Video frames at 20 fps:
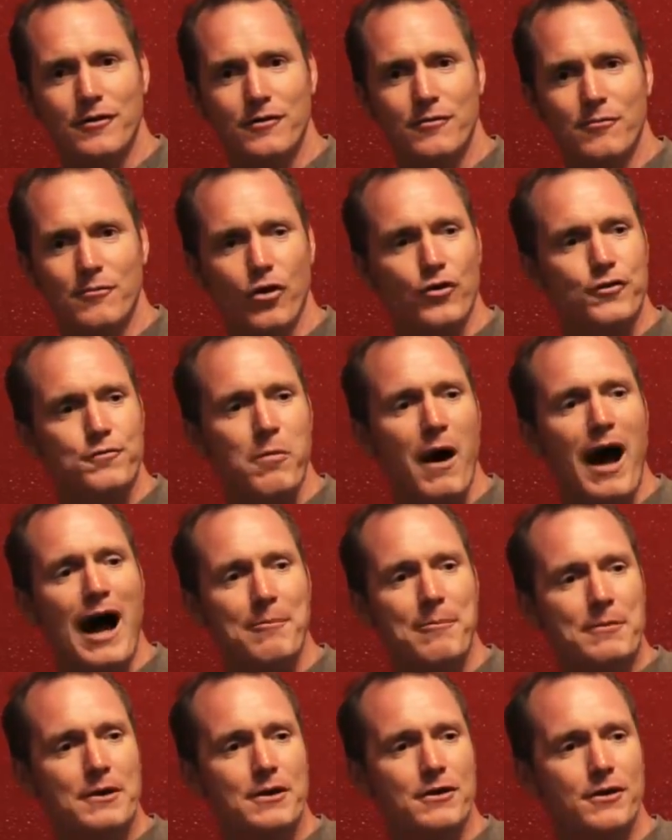most
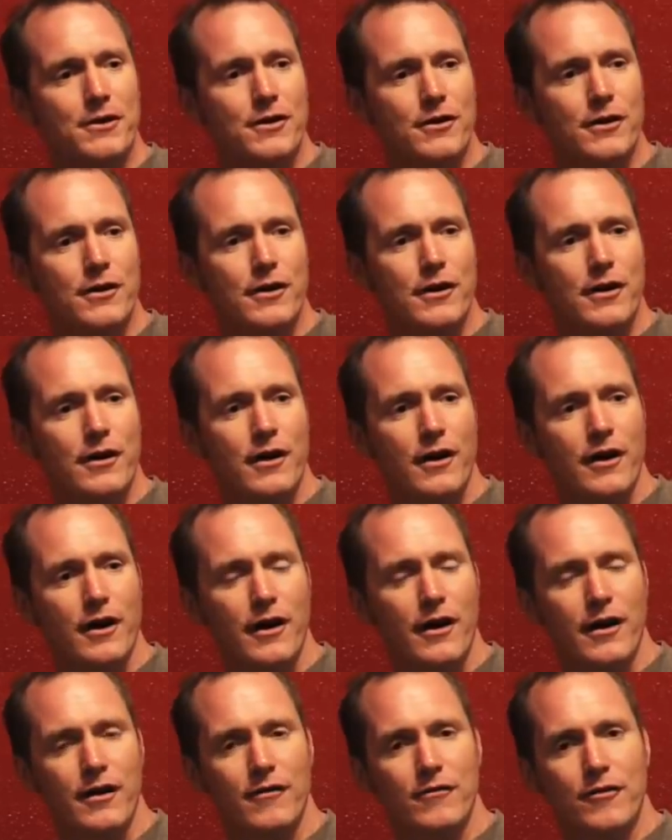popular
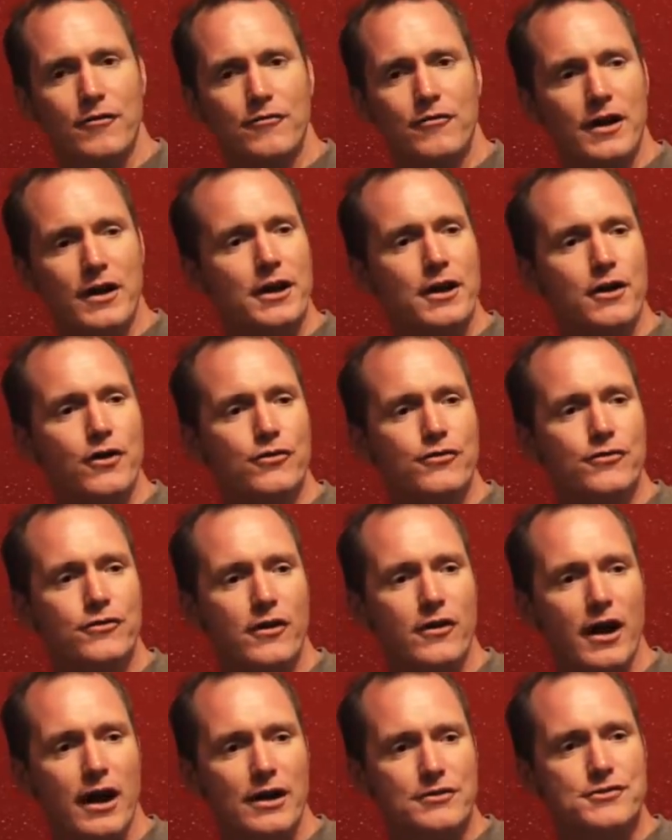uh, videos
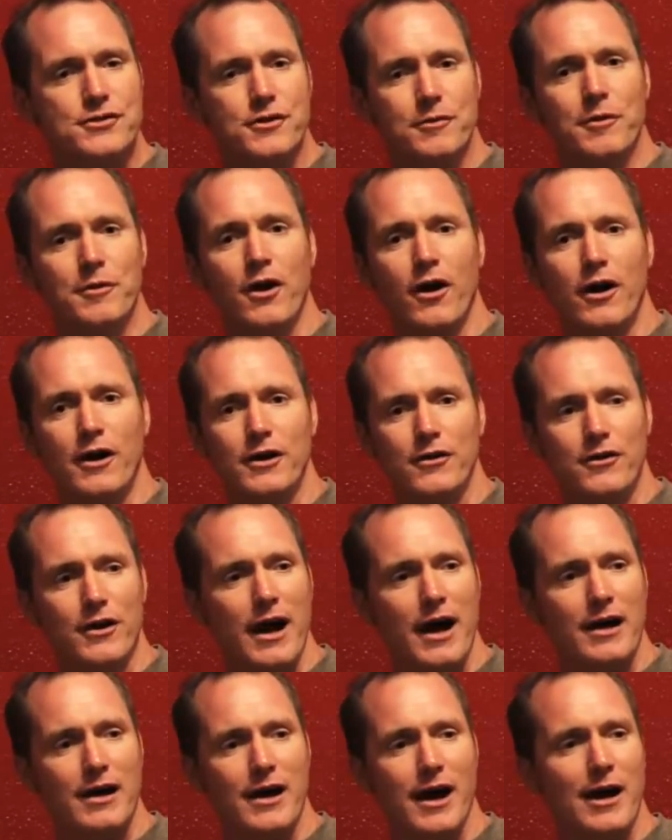on
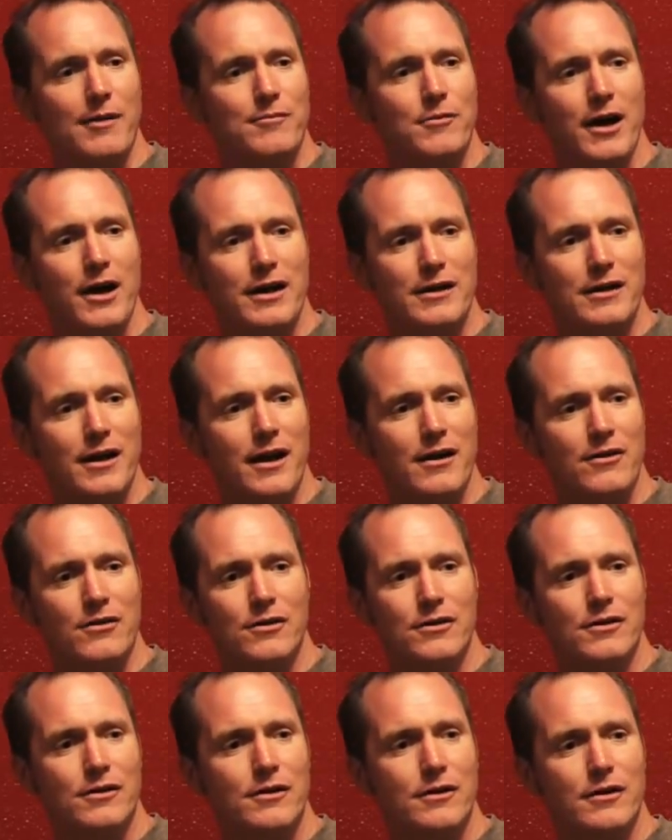sermonaudio.com right now.
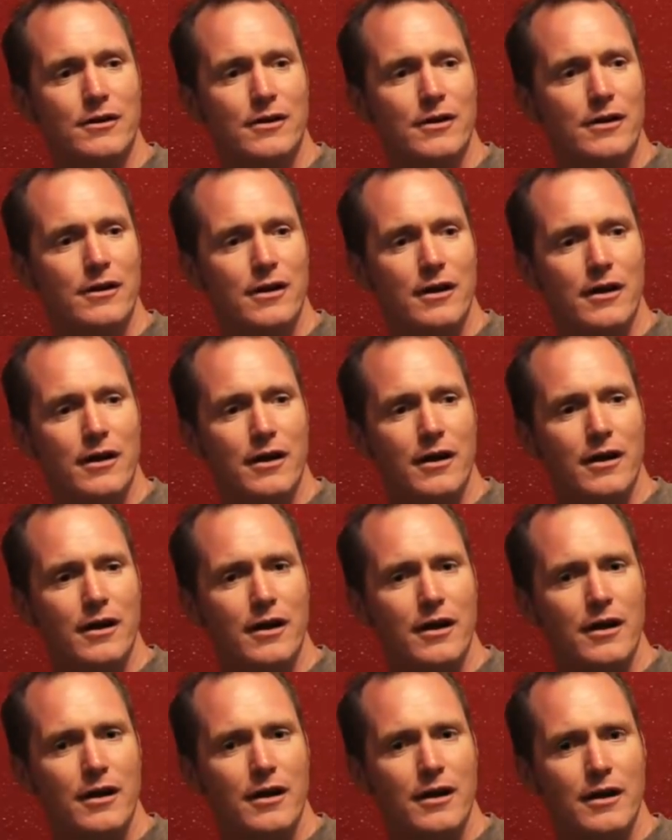
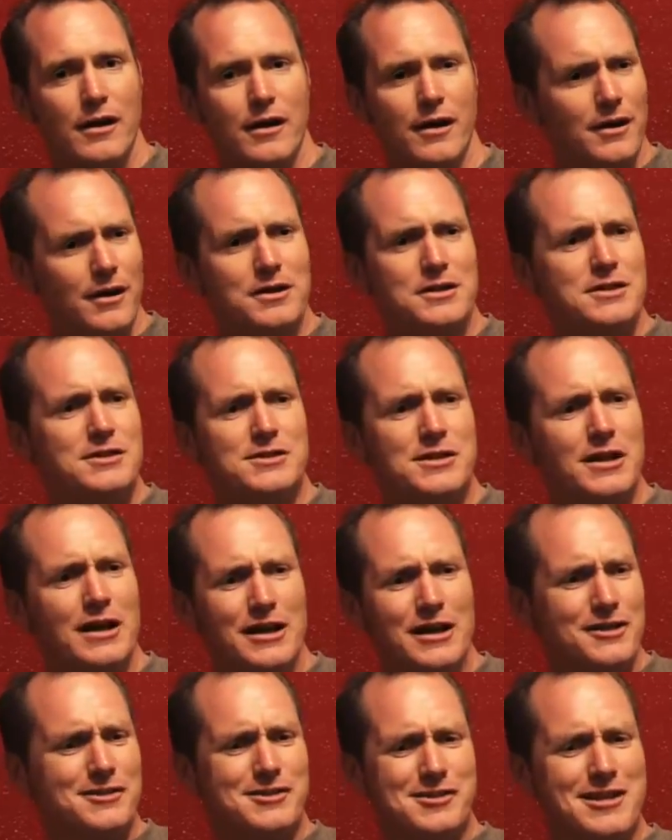You know, you just
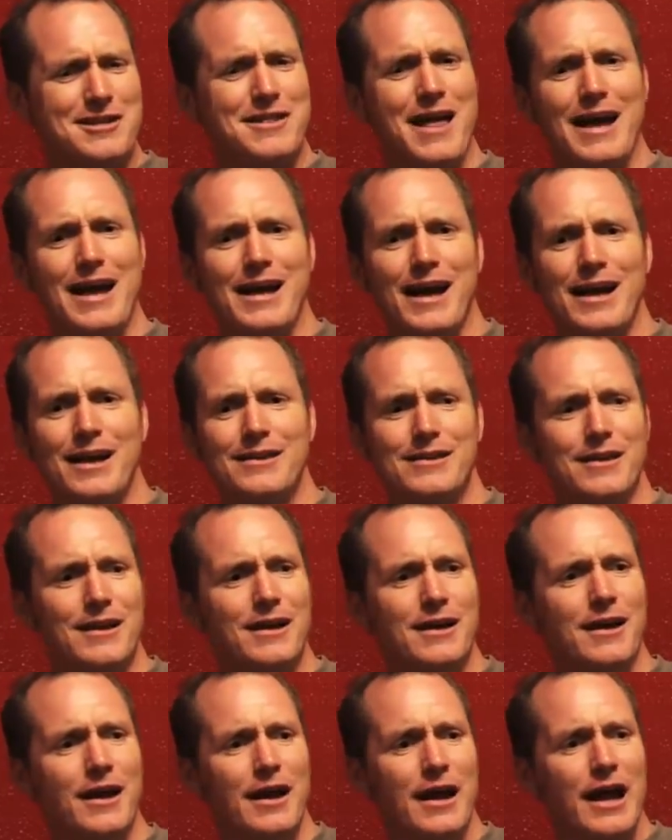you see that kind of
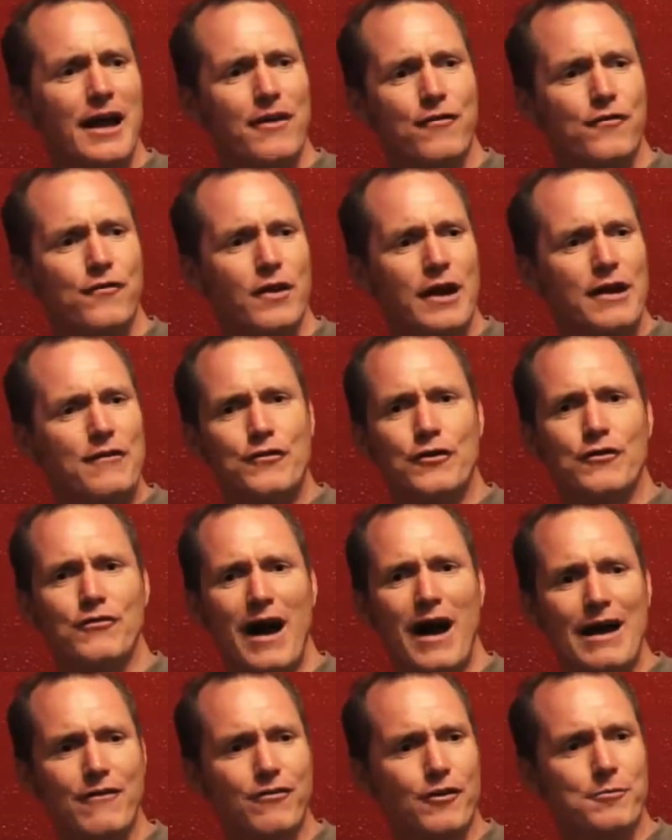thing. If if
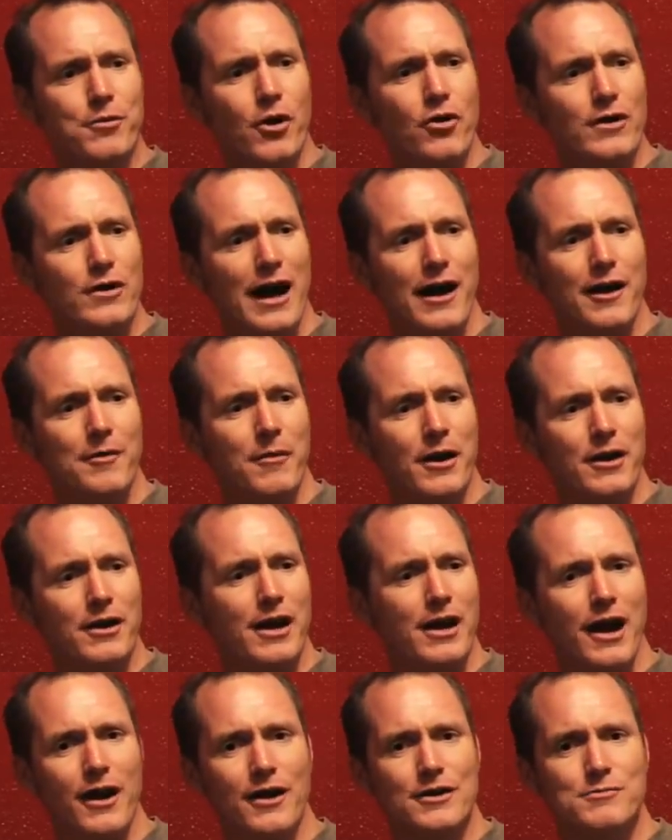revival broke out among
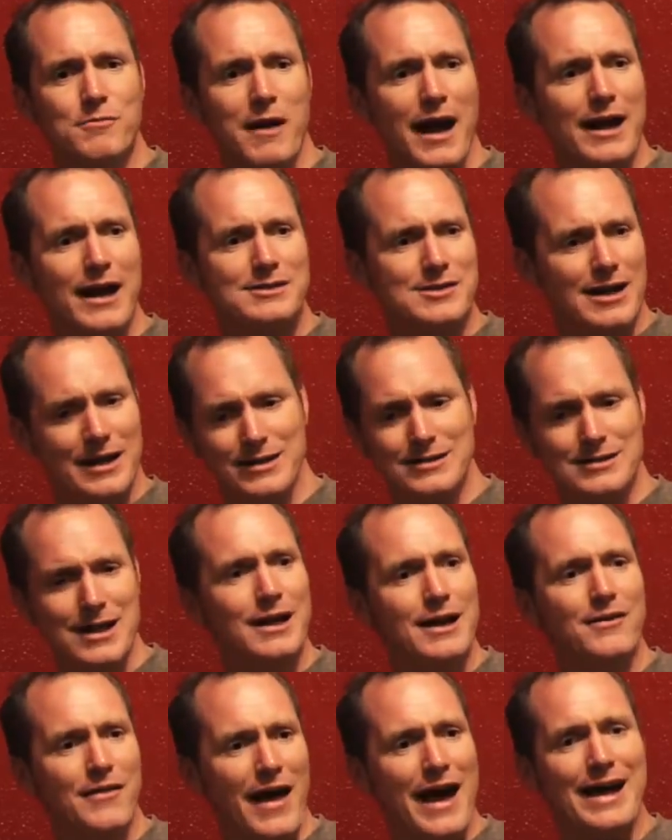charismatics, I can tell
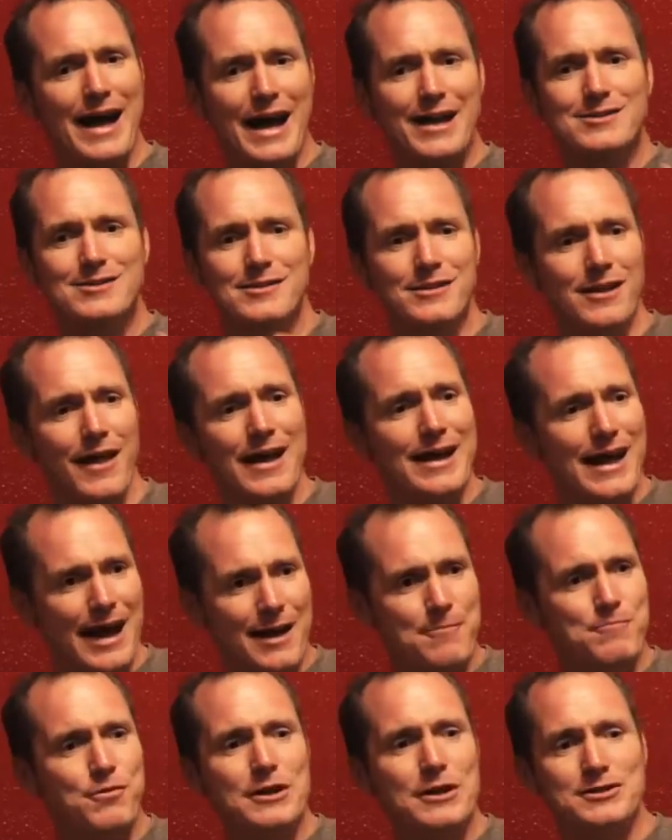you that guy that
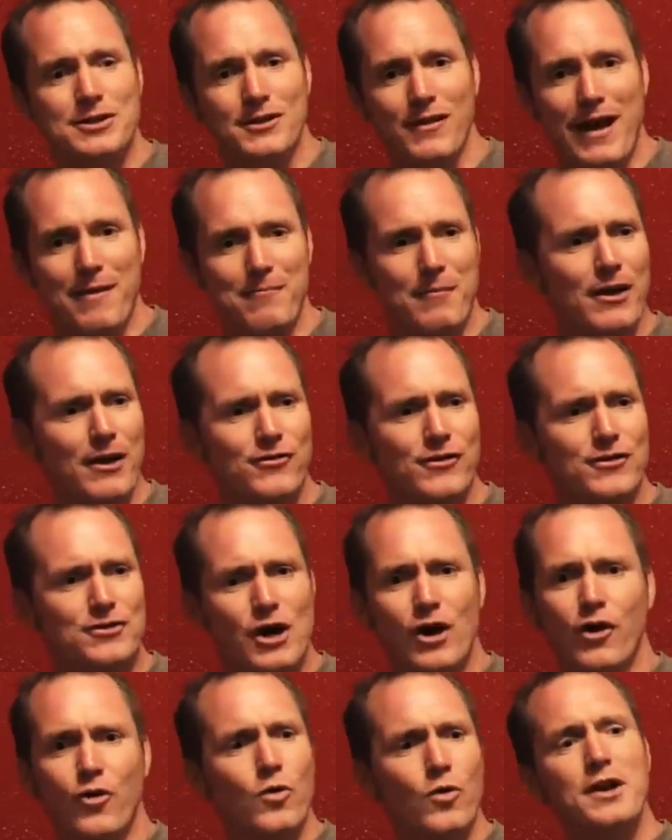guy preaching that message
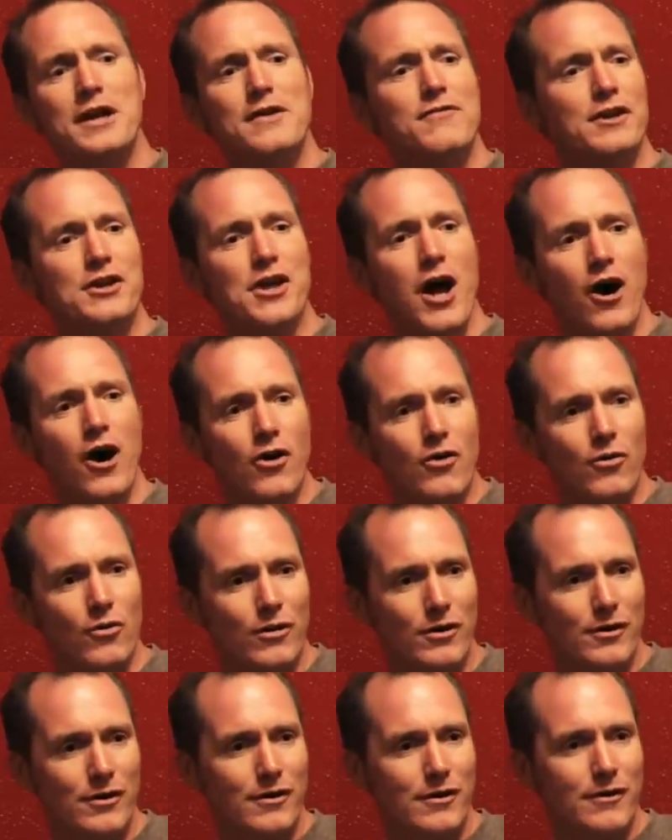wouldn't even know.